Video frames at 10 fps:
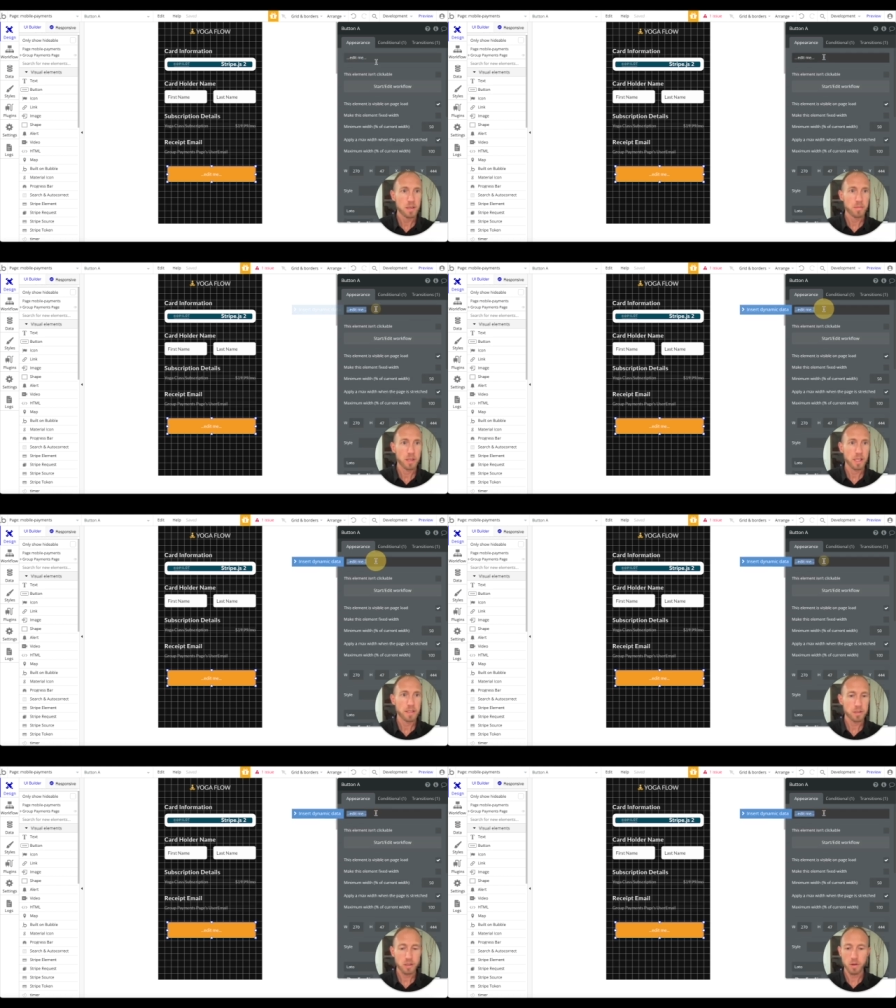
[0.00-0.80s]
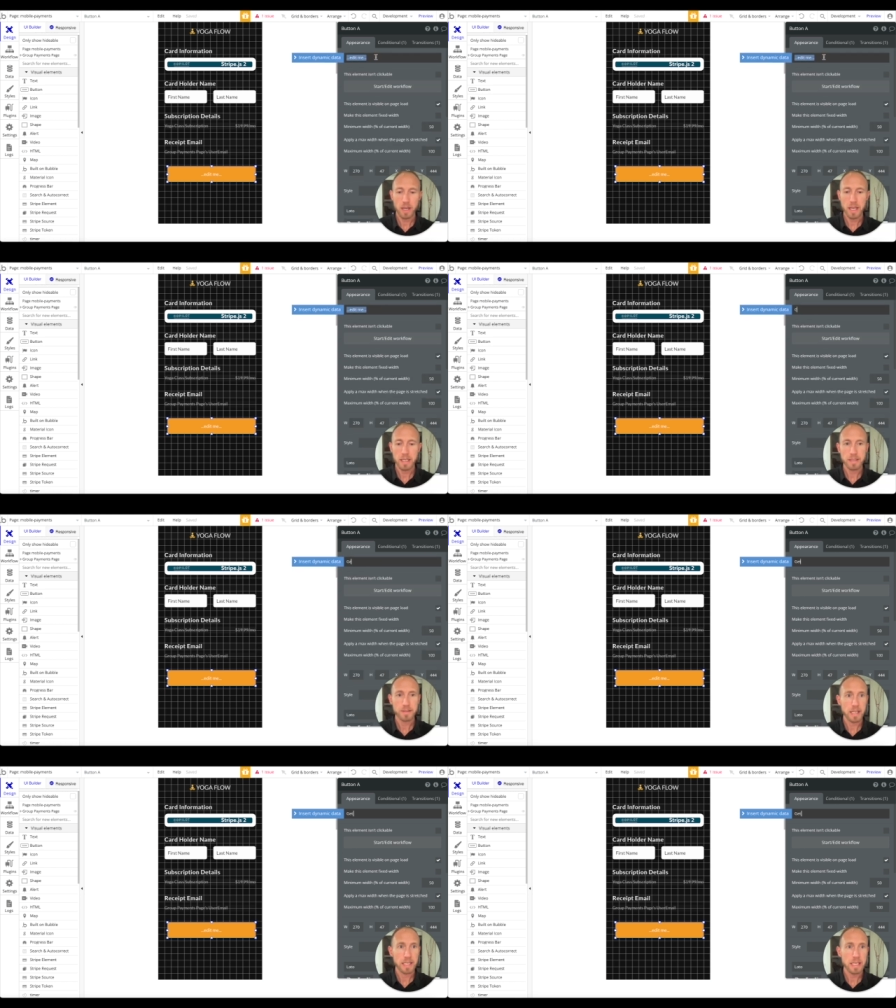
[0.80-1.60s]
but let's go ahead and
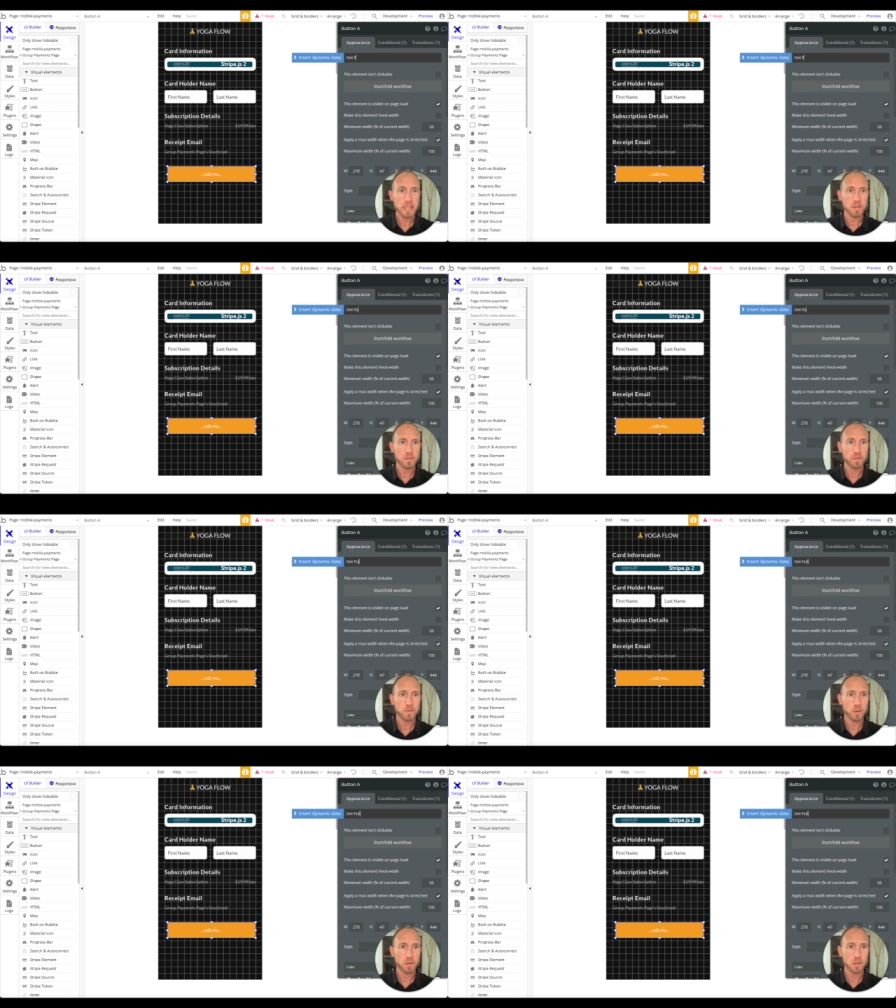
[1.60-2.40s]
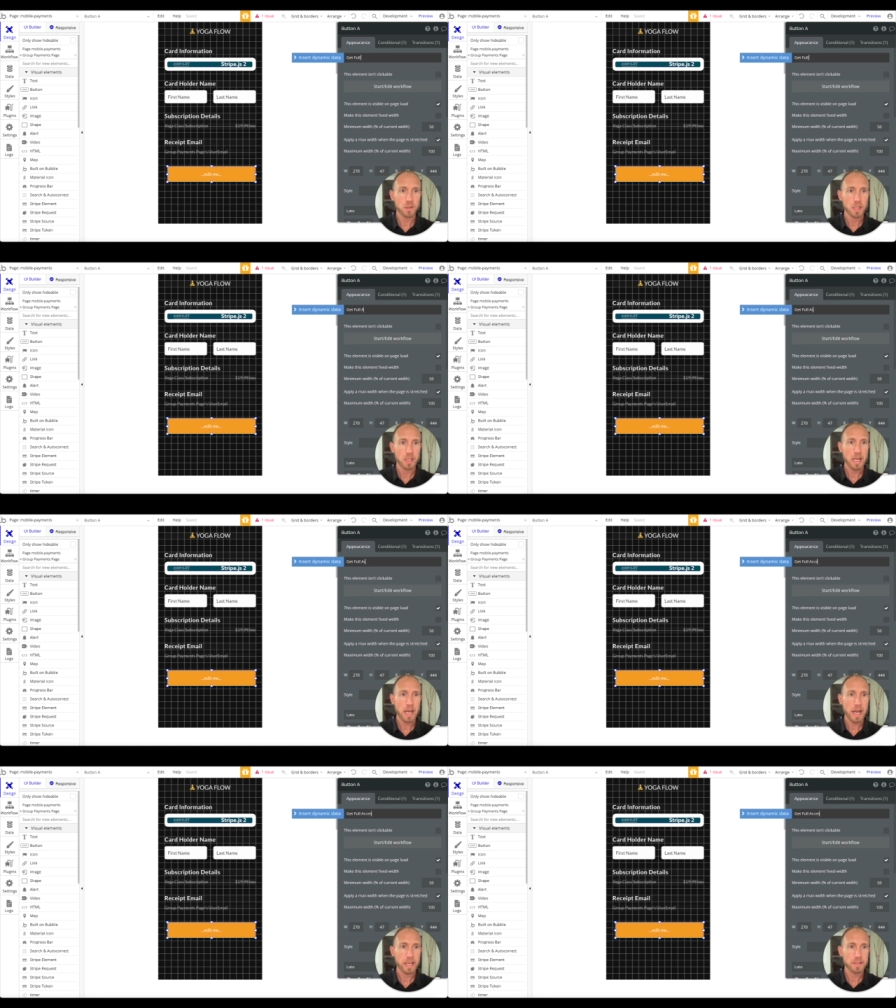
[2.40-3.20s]
say get full
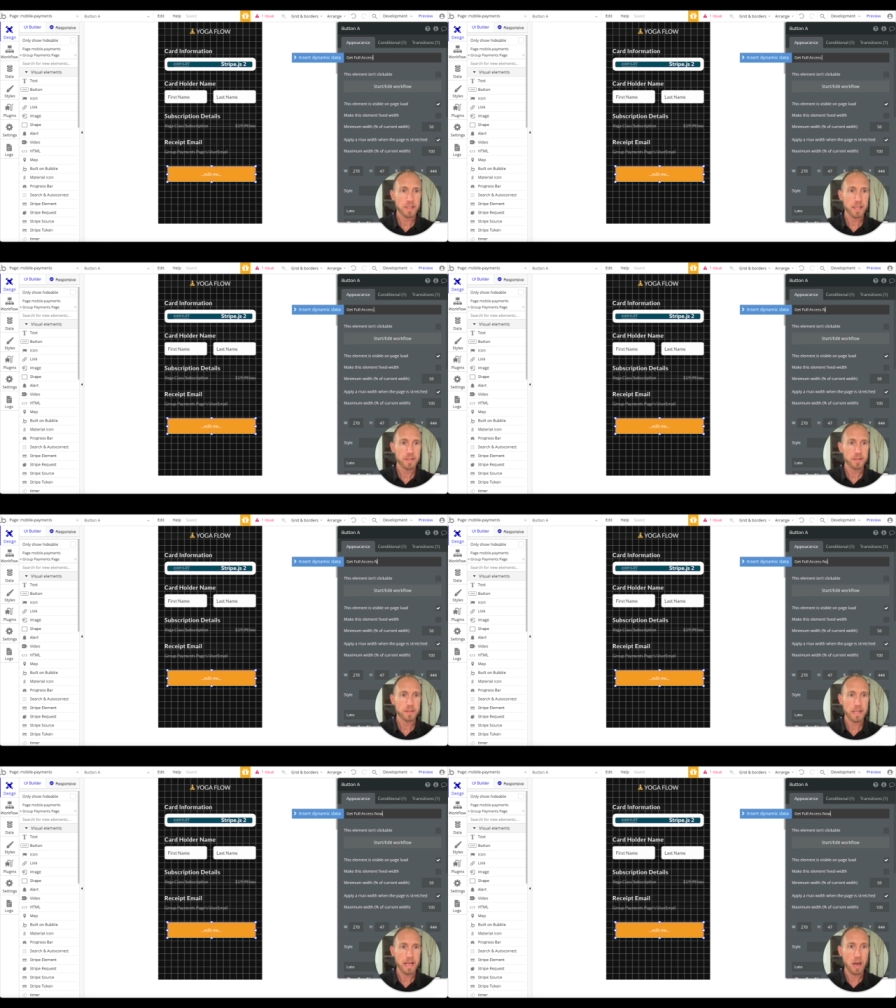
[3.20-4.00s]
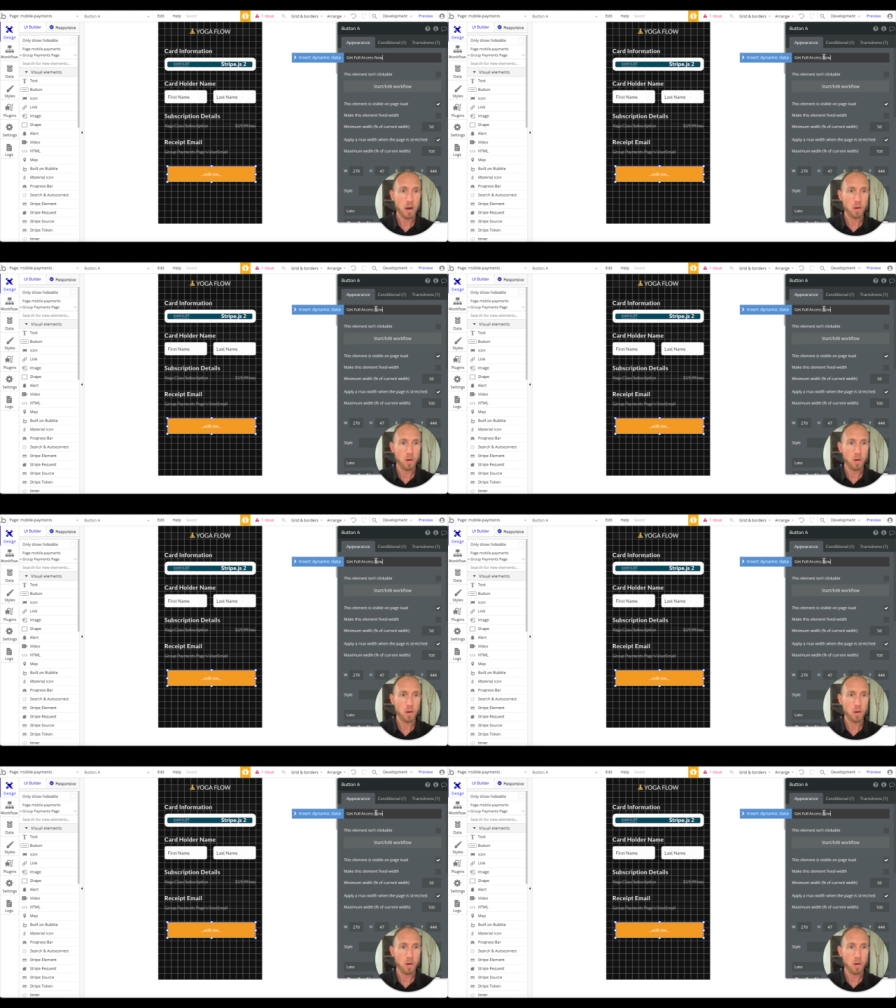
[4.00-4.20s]
access now.